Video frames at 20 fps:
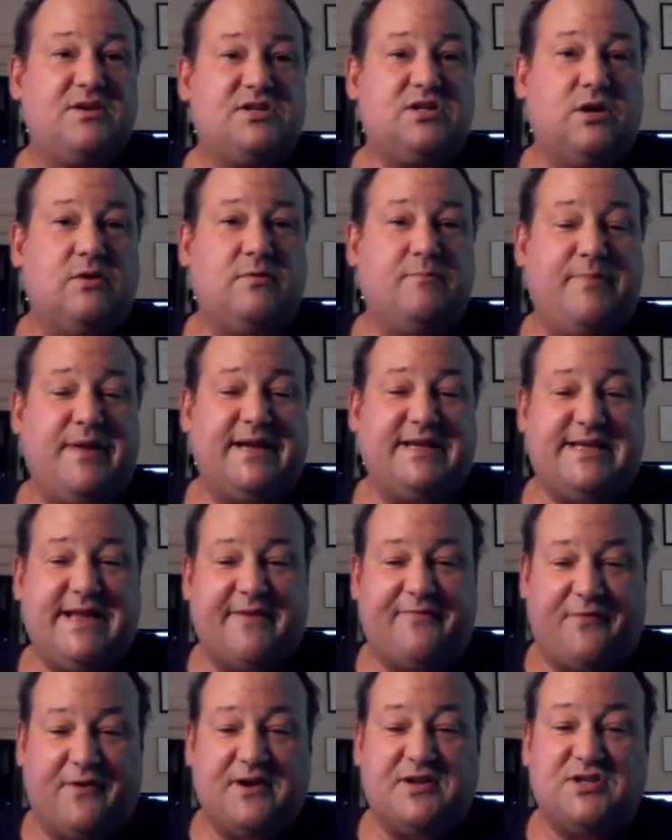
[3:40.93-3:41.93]
So a big
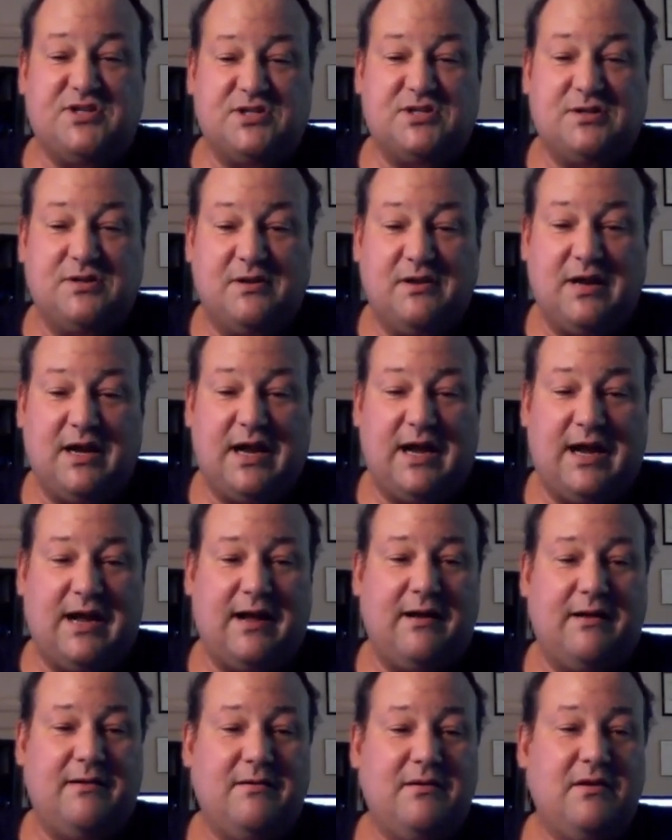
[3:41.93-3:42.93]
difference
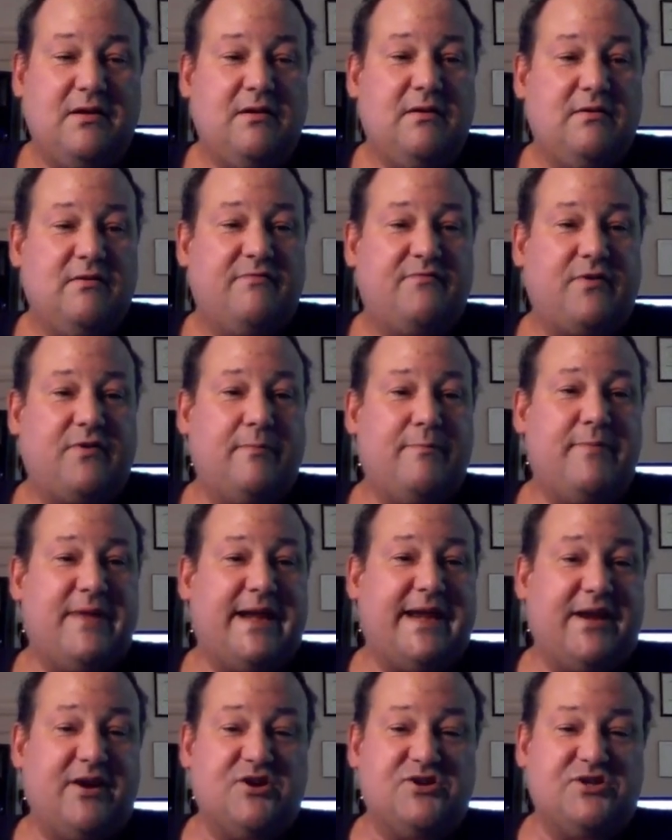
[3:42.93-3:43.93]
from
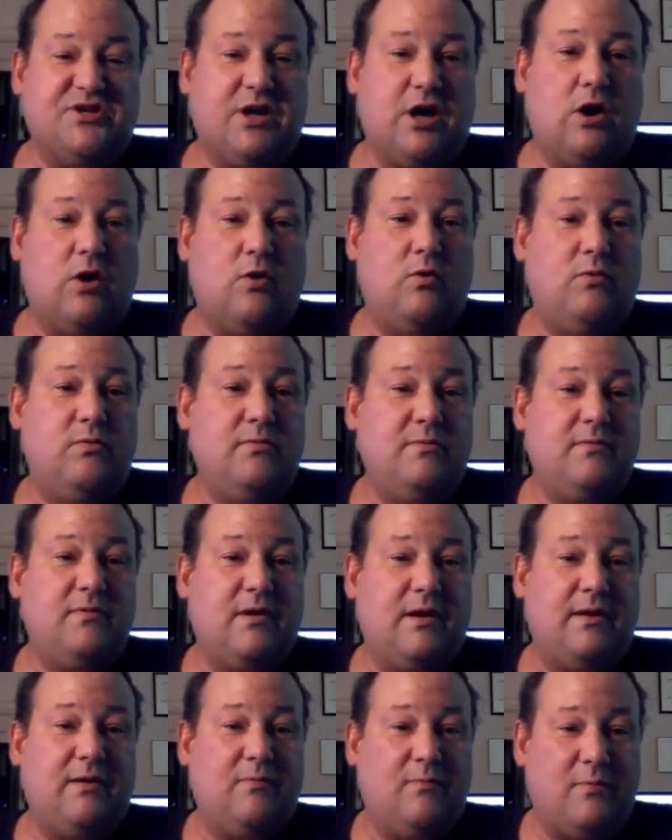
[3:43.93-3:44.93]
many years ago
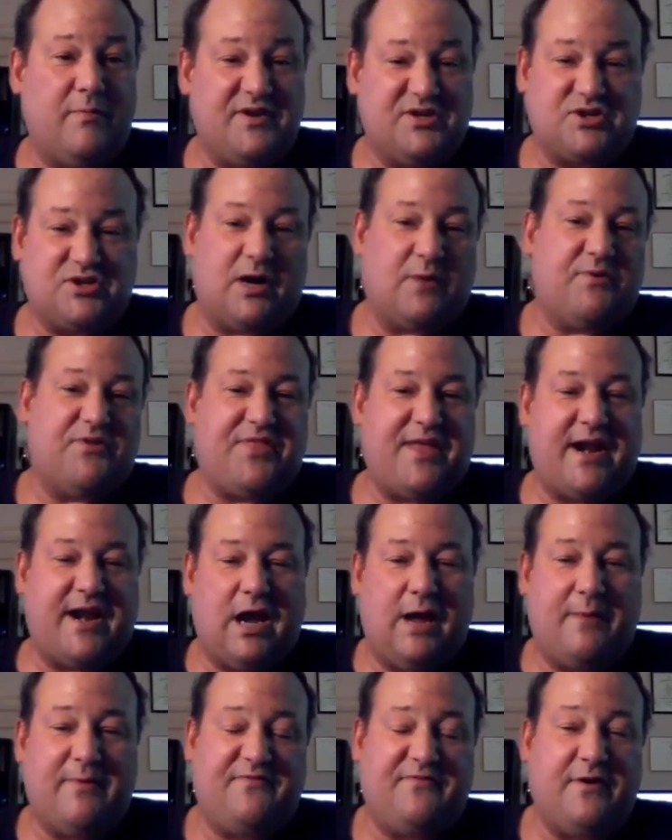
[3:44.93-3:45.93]
when we started with that
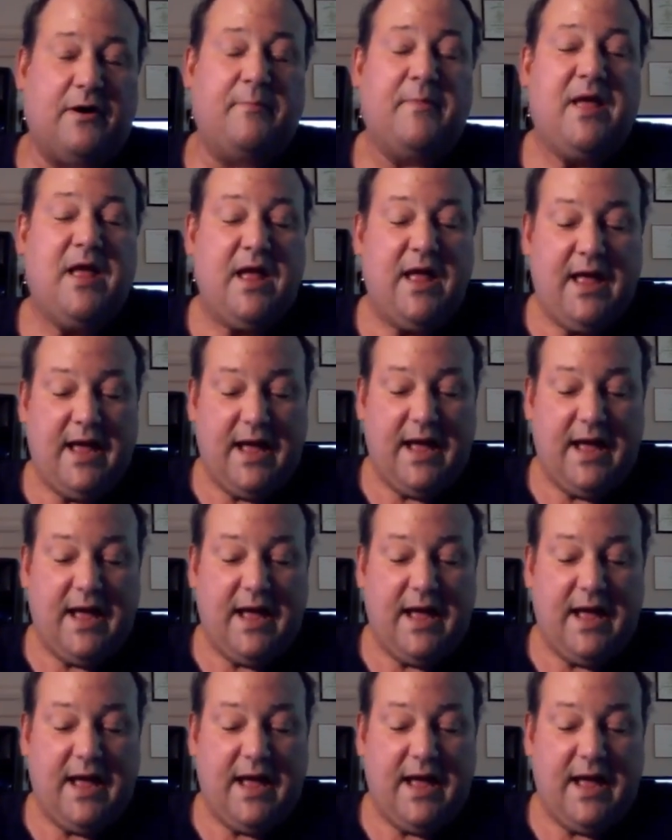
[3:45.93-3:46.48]
Hobbit film.